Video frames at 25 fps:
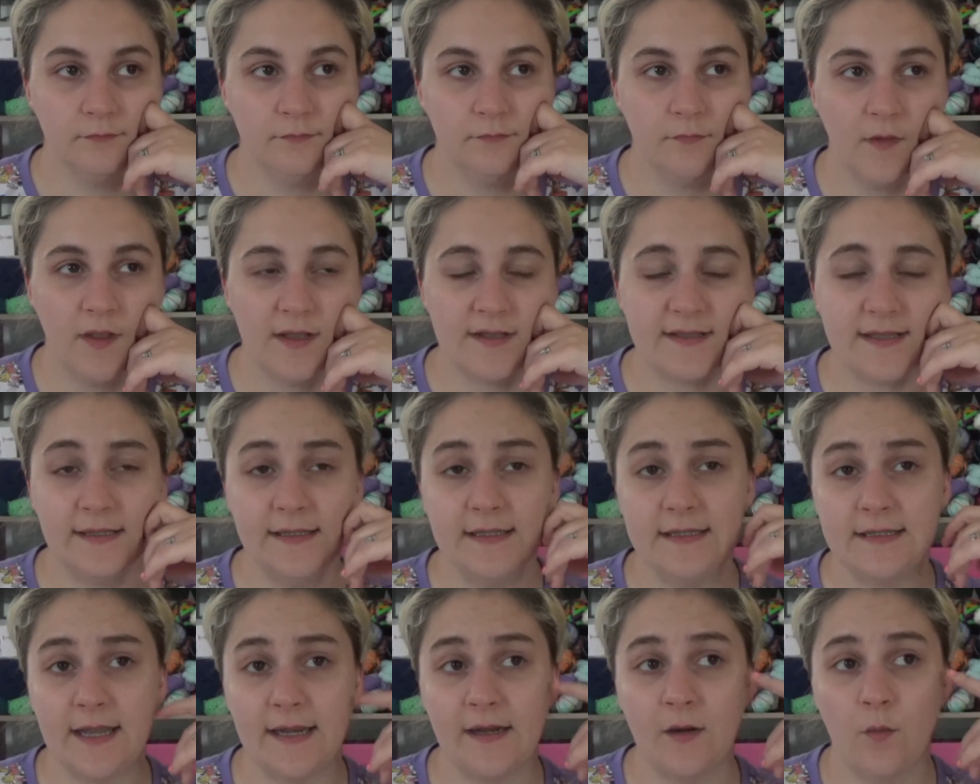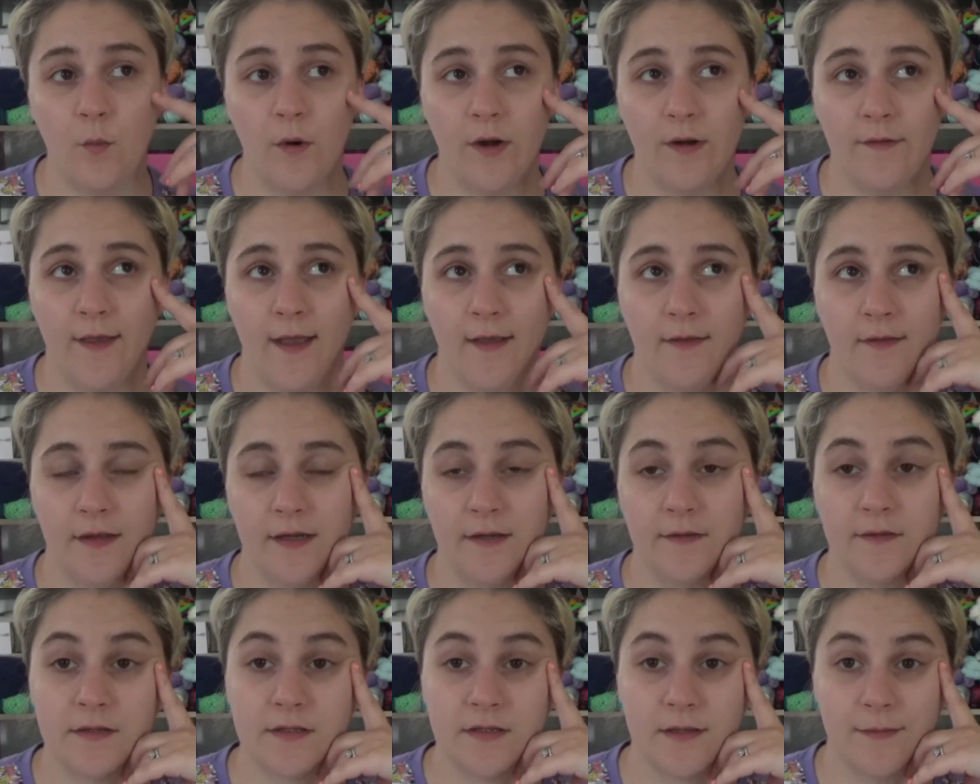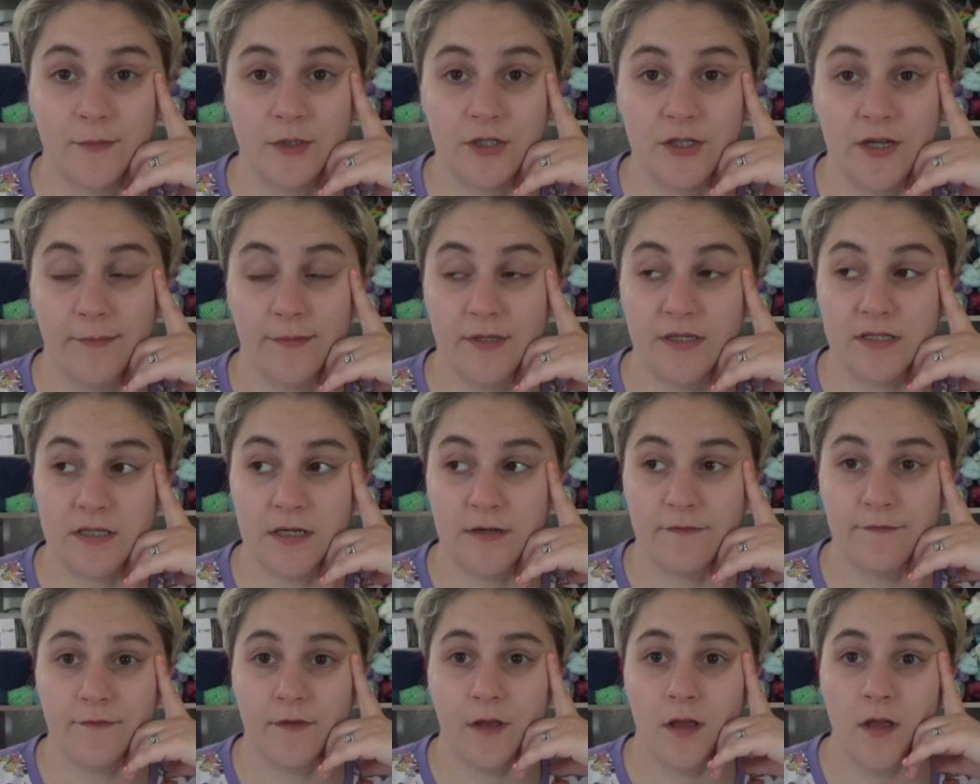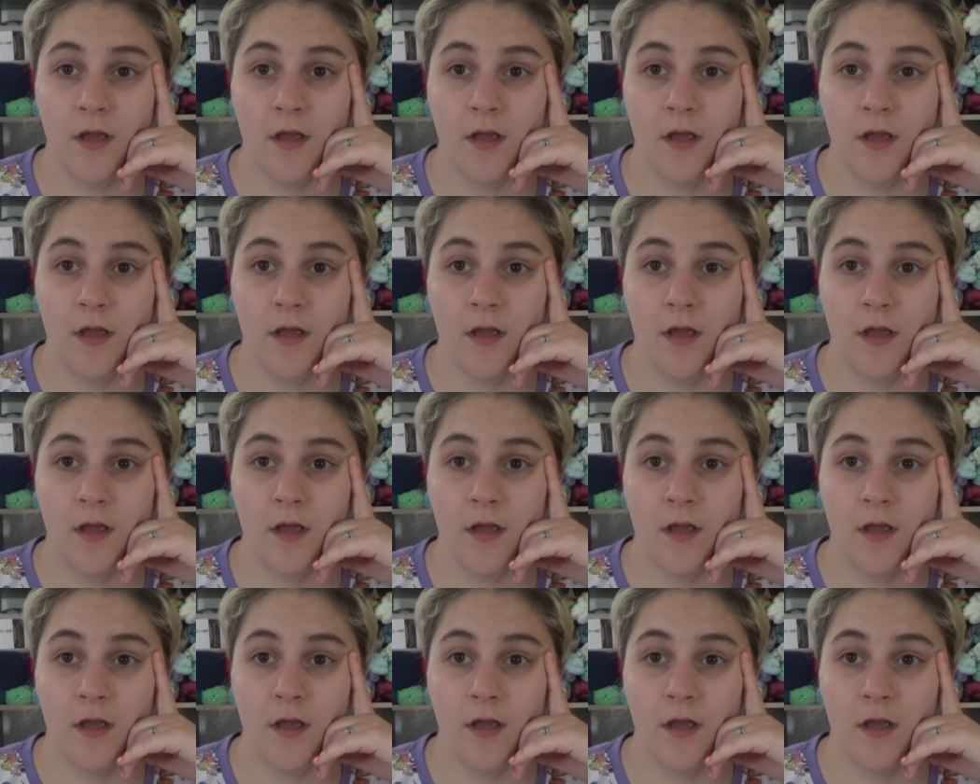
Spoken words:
because at least I can wear that like in the summertime and stuff.